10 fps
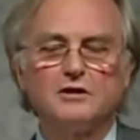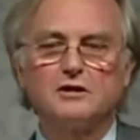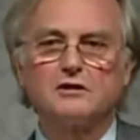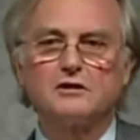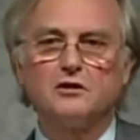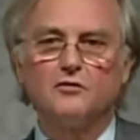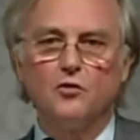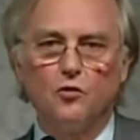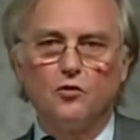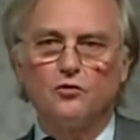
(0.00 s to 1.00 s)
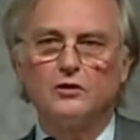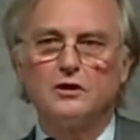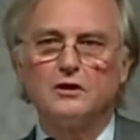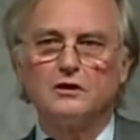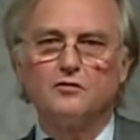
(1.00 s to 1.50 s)
evidence of all
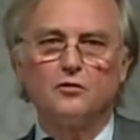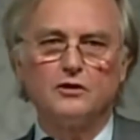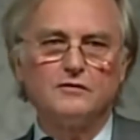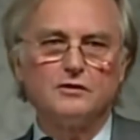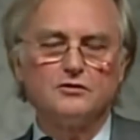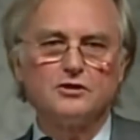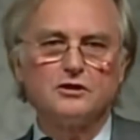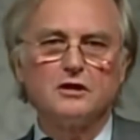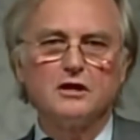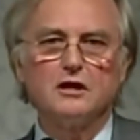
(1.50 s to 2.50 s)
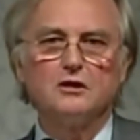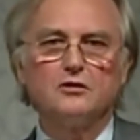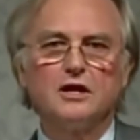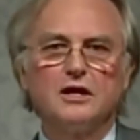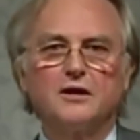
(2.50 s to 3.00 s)
for evolution,
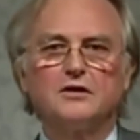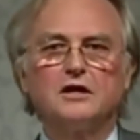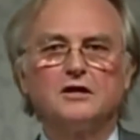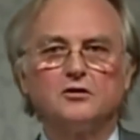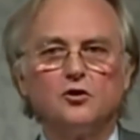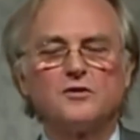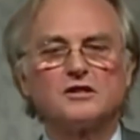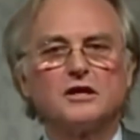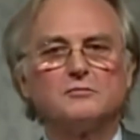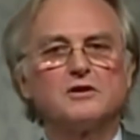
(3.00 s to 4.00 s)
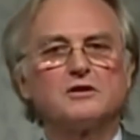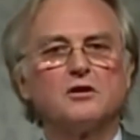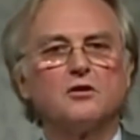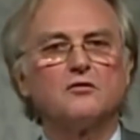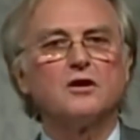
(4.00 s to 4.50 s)
looking at the enormous numbers
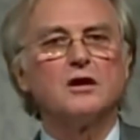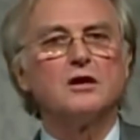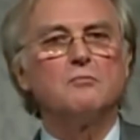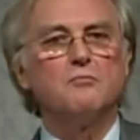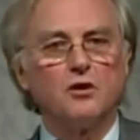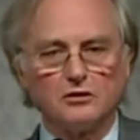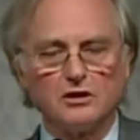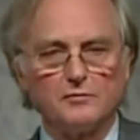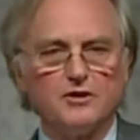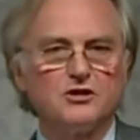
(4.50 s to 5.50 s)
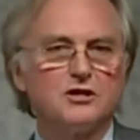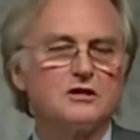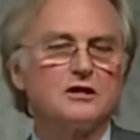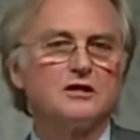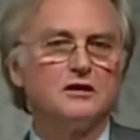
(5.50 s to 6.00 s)
of modern
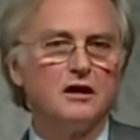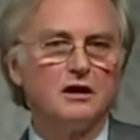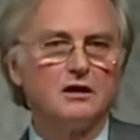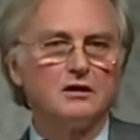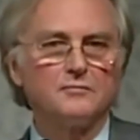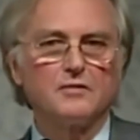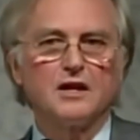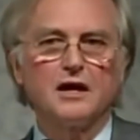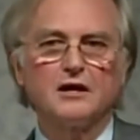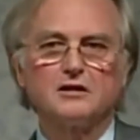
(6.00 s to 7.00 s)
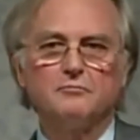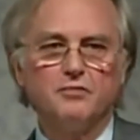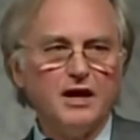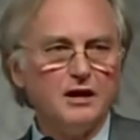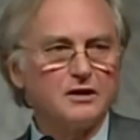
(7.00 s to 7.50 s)
species that there are and
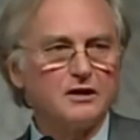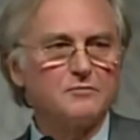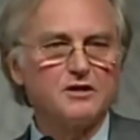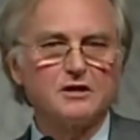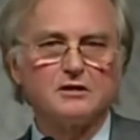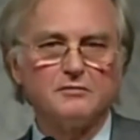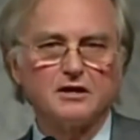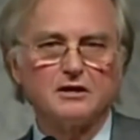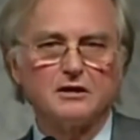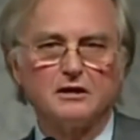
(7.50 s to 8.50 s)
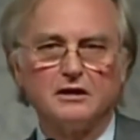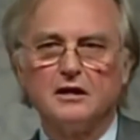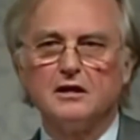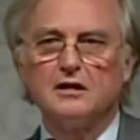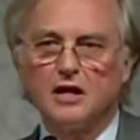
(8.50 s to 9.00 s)
comparing them systematically.
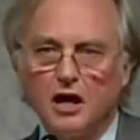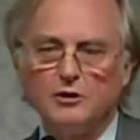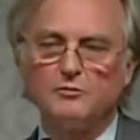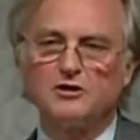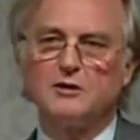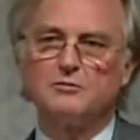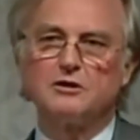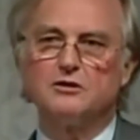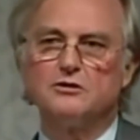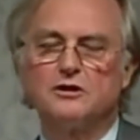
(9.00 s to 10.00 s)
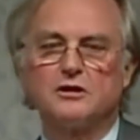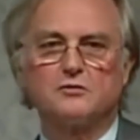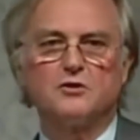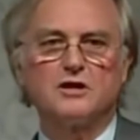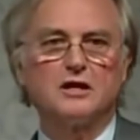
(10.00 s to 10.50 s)
Darwin was able to do
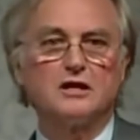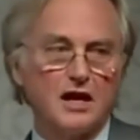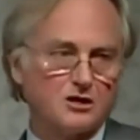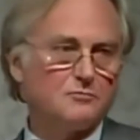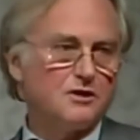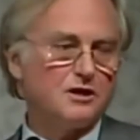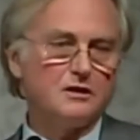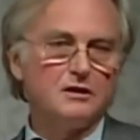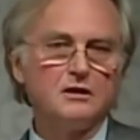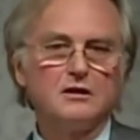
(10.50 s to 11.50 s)
this with anatomy,